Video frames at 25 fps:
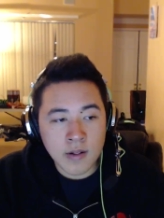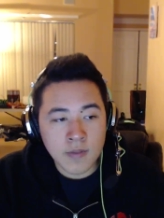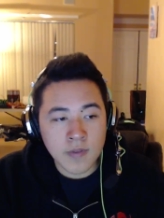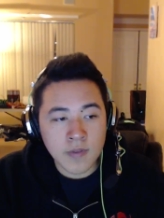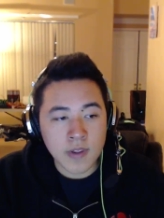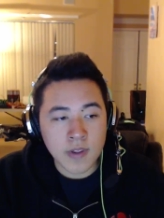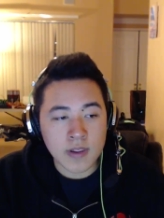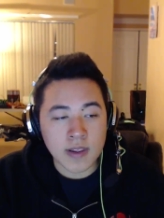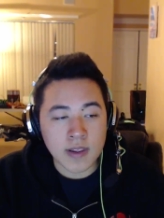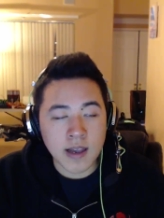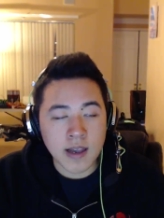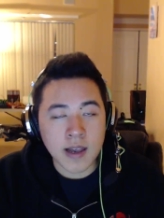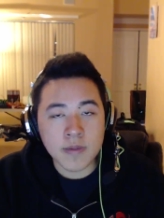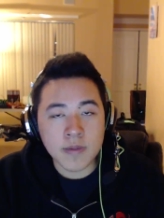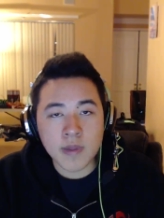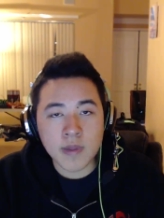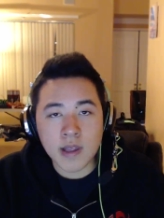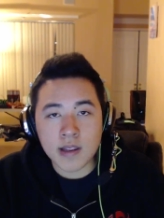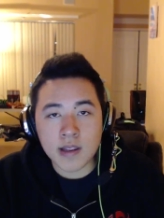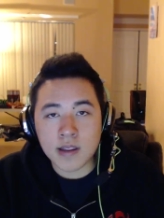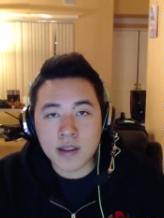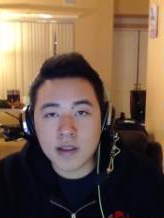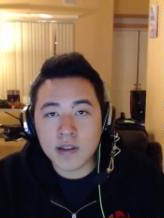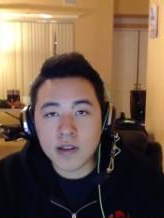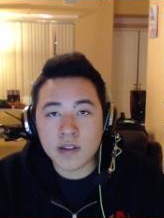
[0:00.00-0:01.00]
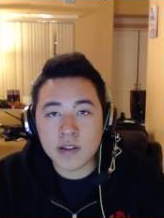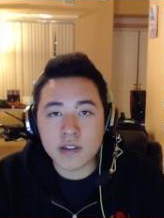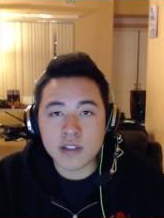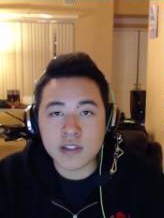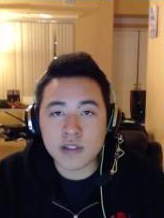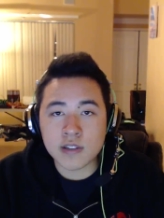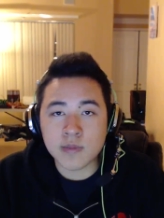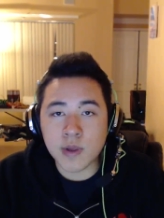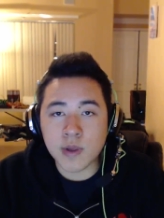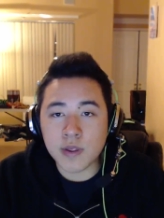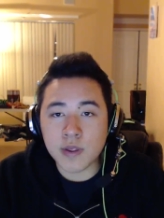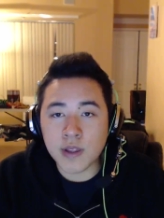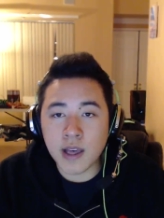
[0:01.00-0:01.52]
the time that he and
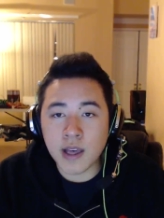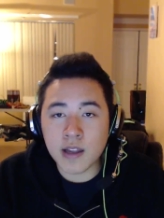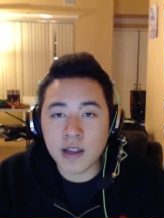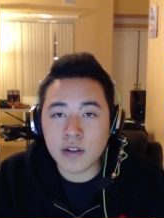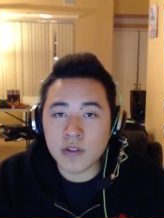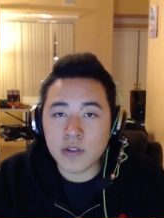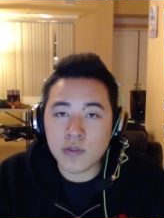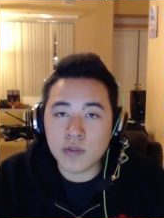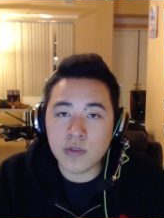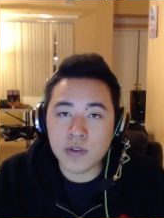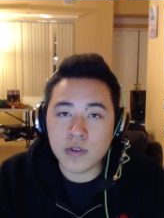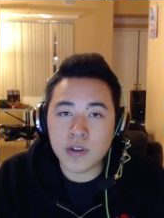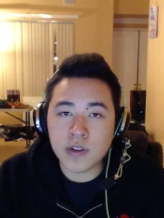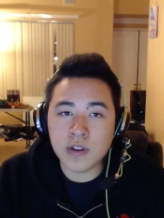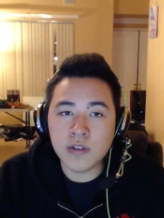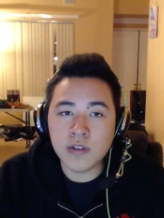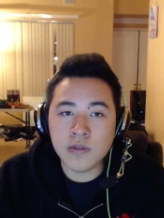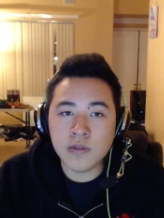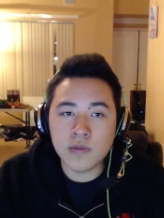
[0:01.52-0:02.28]
Smithy had a dual queue